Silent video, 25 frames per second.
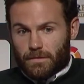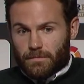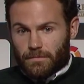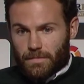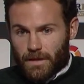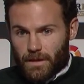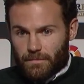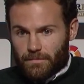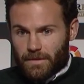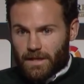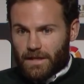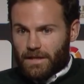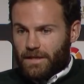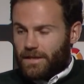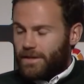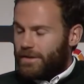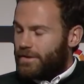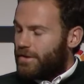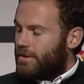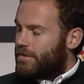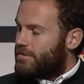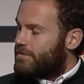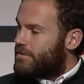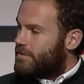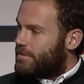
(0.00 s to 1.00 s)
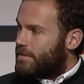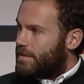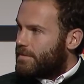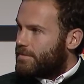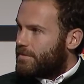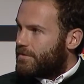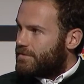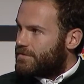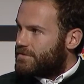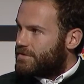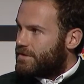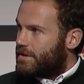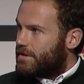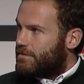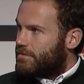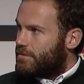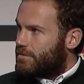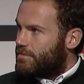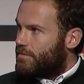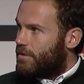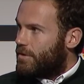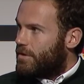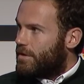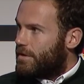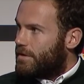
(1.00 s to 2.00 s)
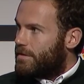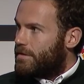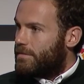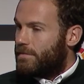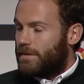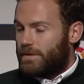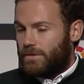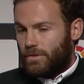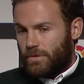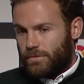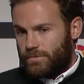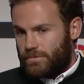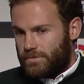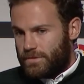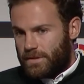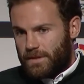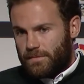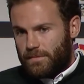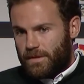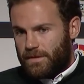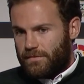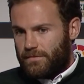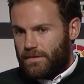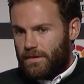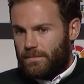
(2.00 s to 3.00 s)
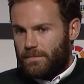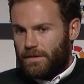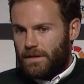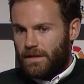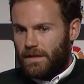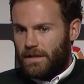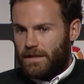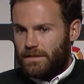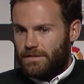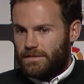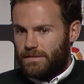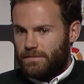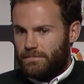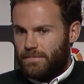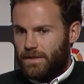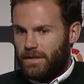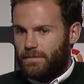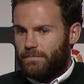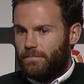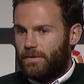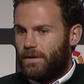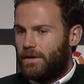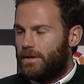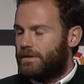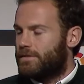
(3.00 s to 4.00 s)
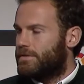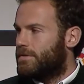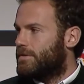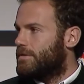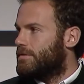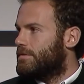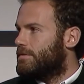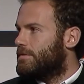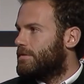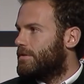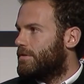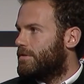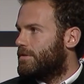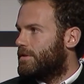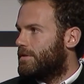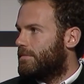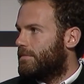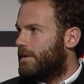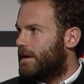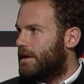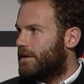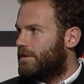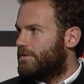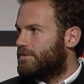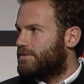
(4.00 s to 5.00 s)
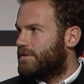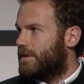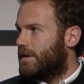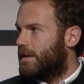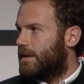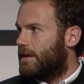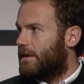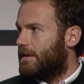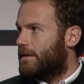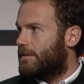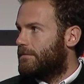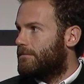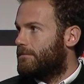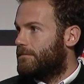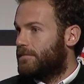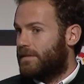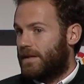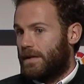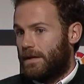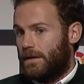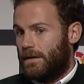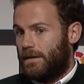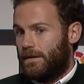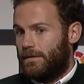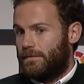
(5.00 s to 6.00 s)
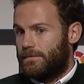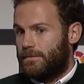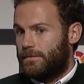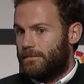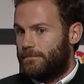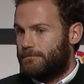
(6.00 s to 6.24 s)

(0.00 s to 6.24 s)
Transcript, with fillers: I'm lucky enough to be a professional footballer. But obviously, my family has a big part on on the values that I that I learned.